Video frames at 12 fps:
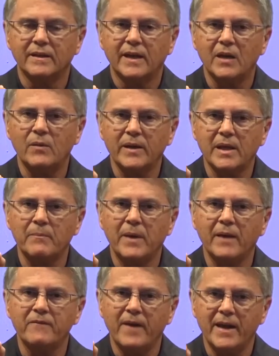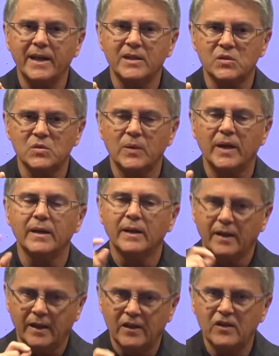How do I get my finances right?
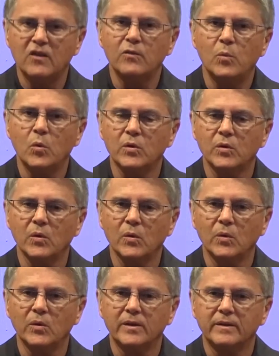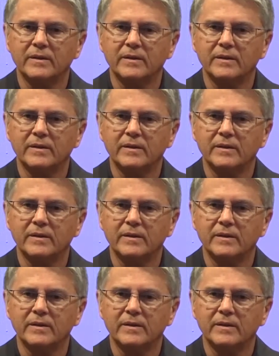Give more to the Lord.